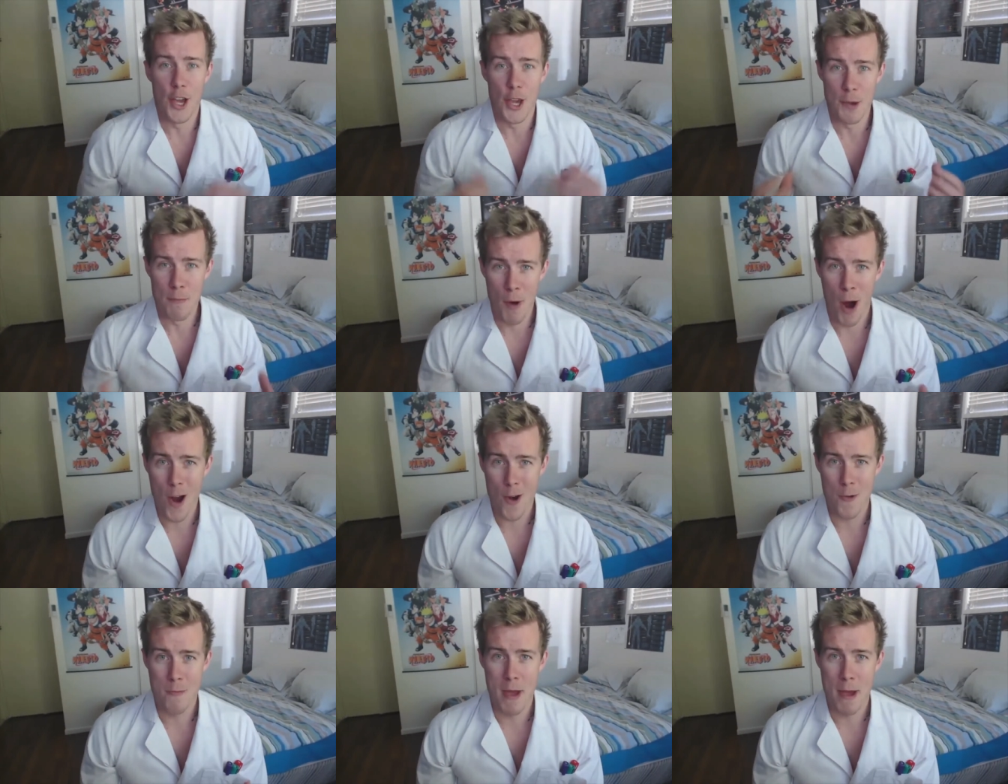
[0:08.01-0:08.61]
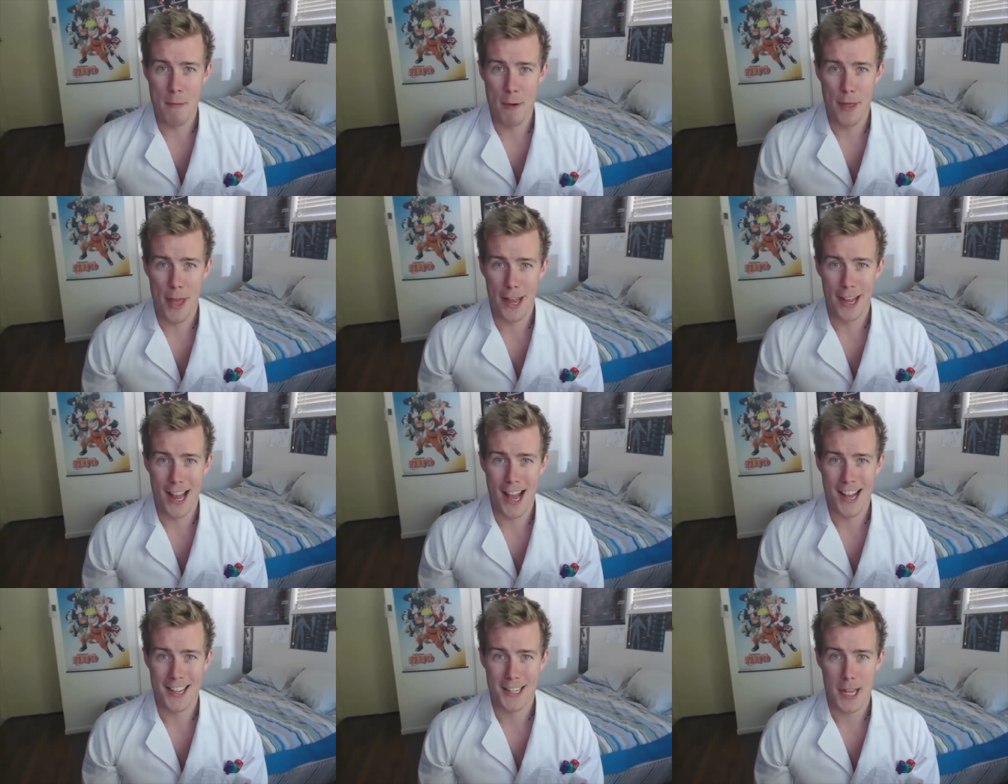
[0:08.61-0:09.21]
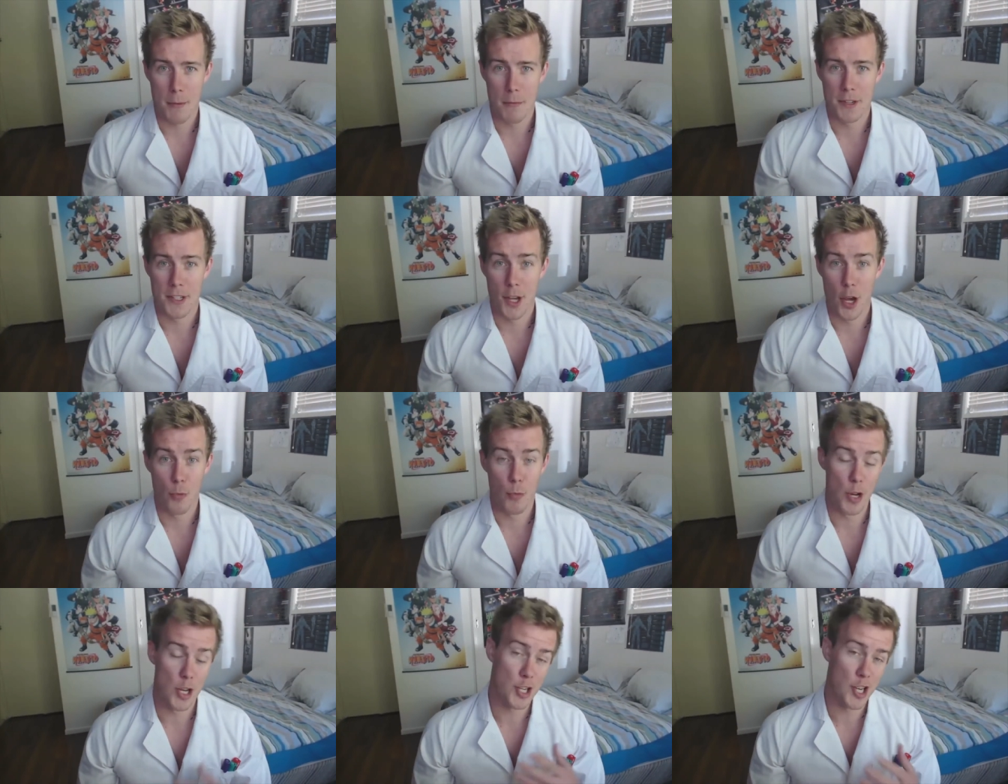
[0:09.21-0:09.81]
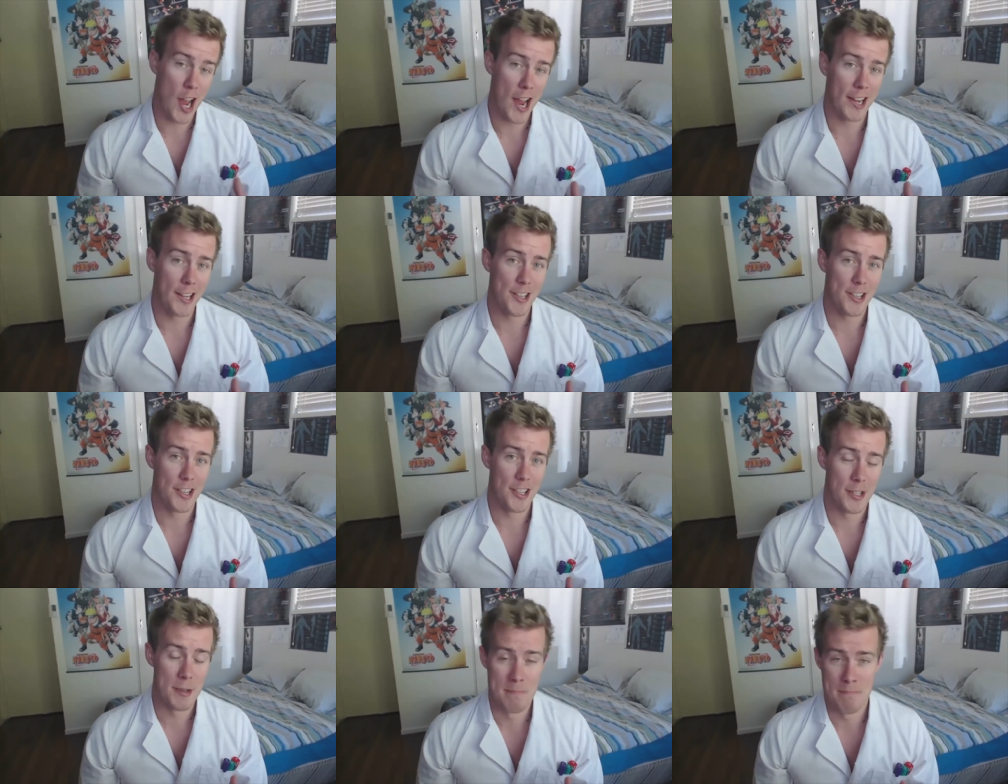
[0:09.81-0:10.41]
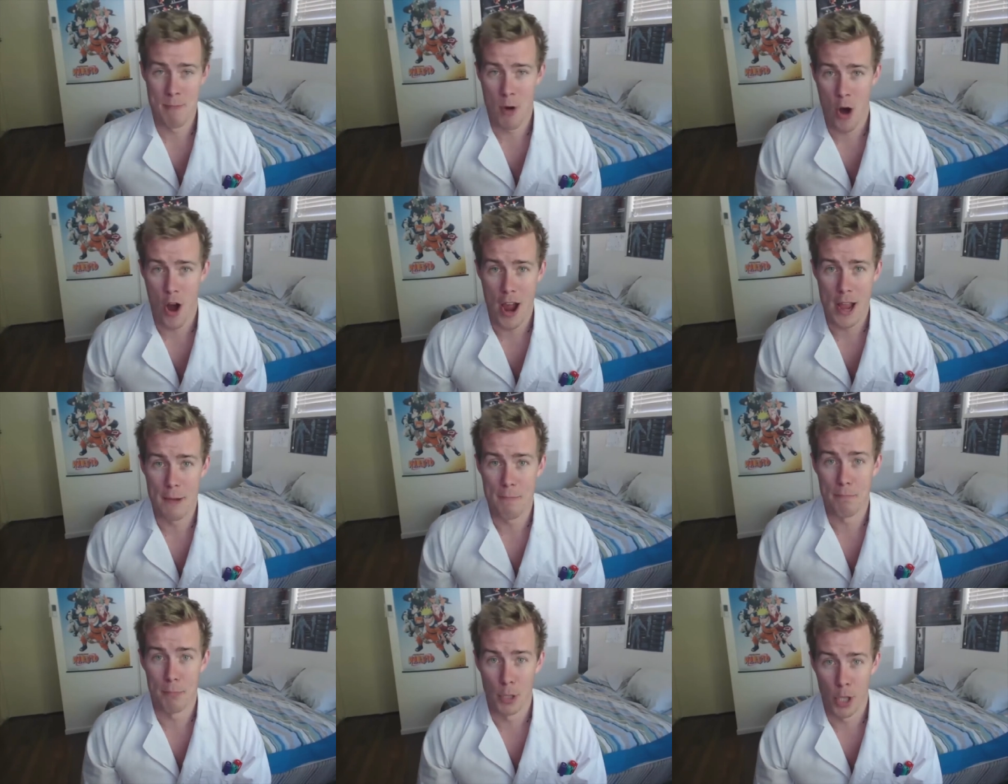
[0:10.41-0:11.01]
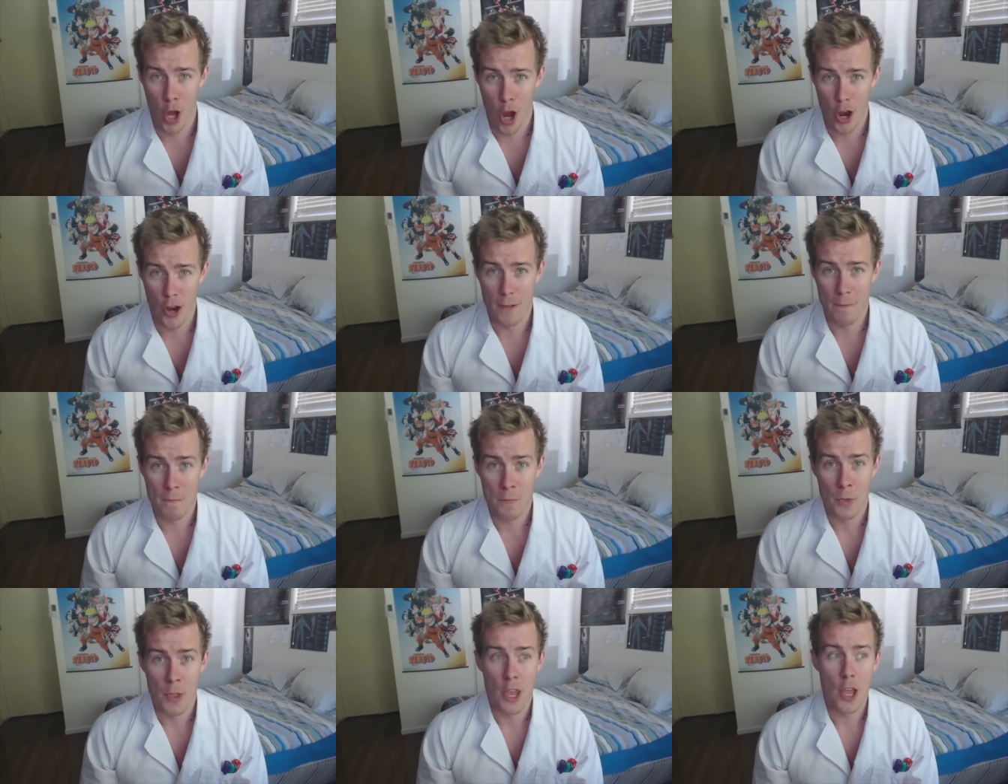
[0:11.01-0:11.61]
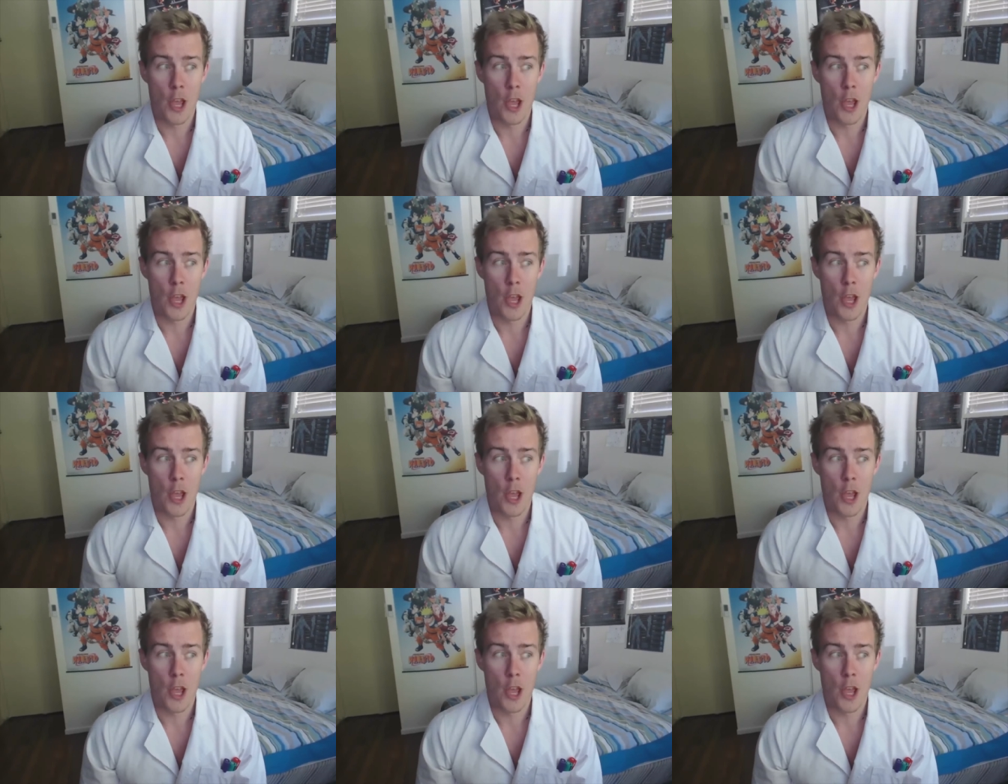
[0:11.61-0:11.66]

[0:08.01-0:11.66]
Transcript: You might remember that last episode we changed it to Mind Blown.